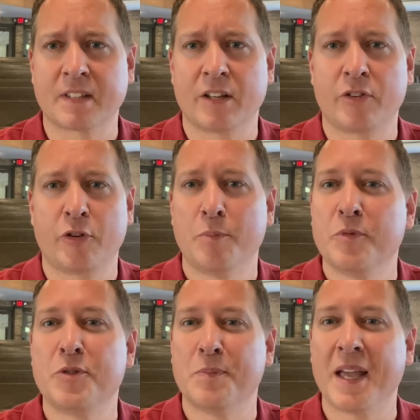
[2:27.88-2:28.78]

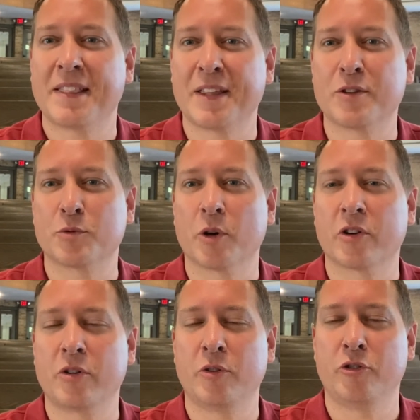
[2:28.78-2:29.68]
to make things work,
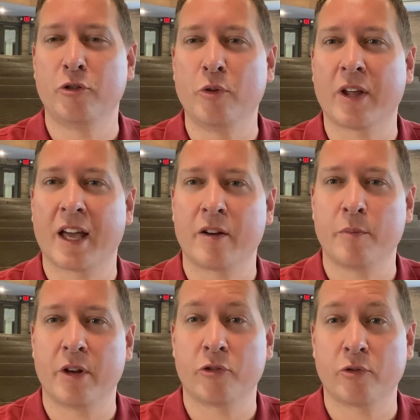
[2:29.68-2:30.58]
to do the kind of
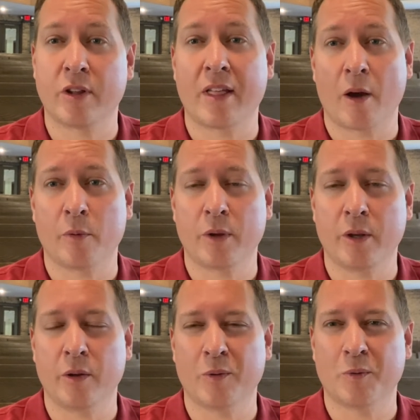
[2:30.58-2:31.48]
ministry that
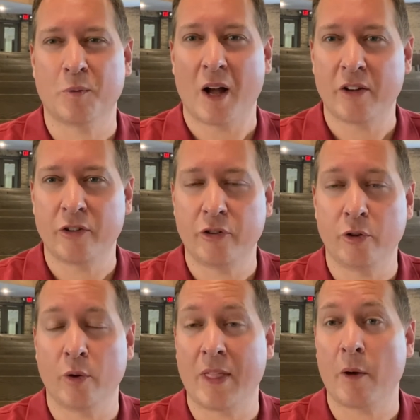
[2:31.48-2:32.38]
we want to
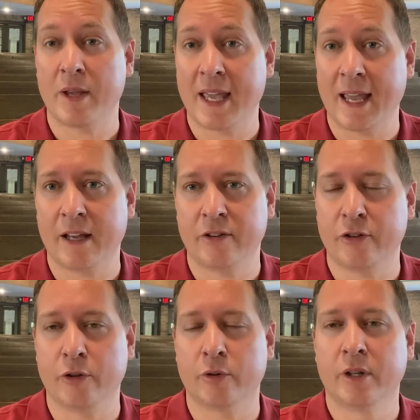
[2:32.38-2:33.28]
do and that we can
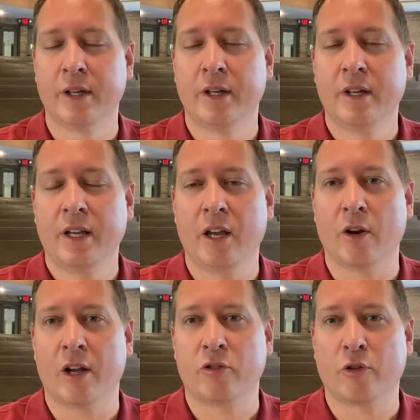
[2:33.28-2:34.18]
do here
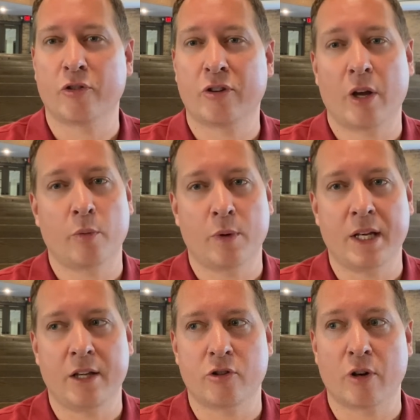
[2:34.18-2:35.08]
at Georgetown, we
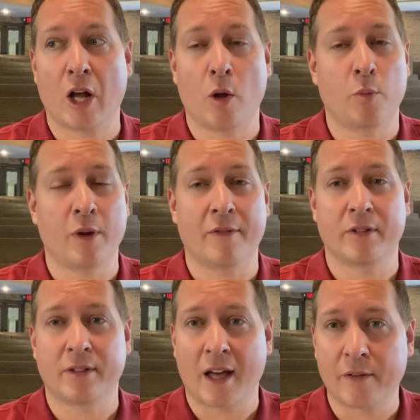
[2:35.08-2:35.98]
need your help. We have a
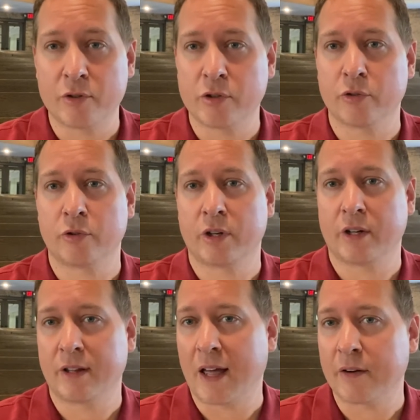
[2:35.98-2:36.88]
lot of children and a
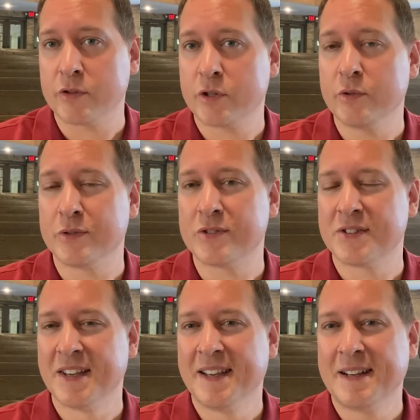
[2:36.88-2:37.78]
lot of students,
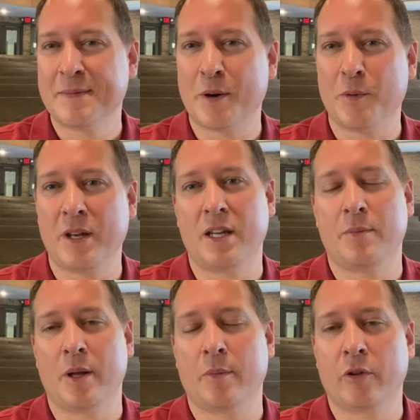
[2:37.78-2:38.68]
but we need to
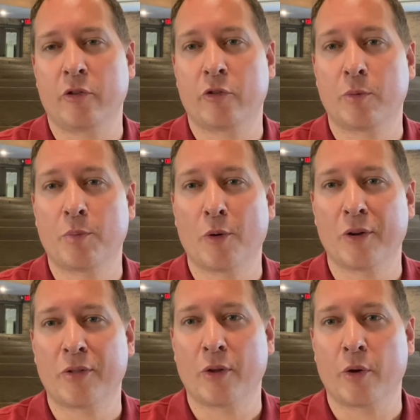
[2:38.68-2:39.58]
be able to
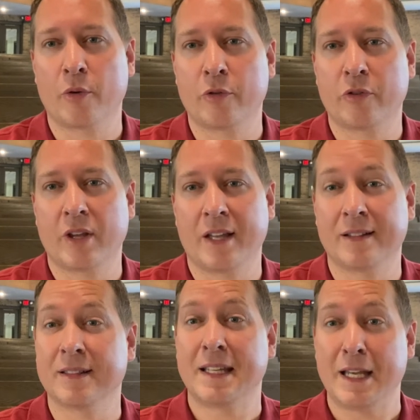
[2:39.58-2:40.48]
support those
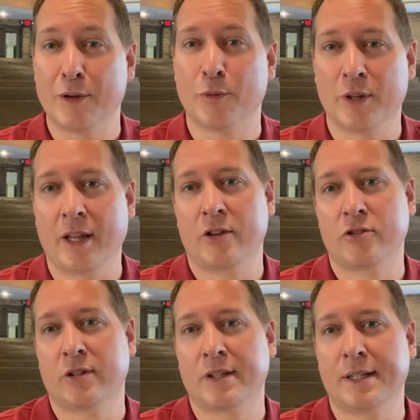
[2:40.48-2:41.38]
and lead
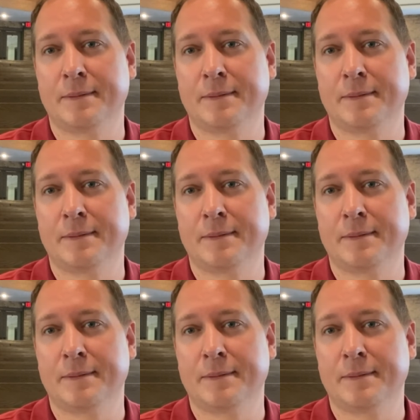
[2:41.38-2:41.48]
relationally.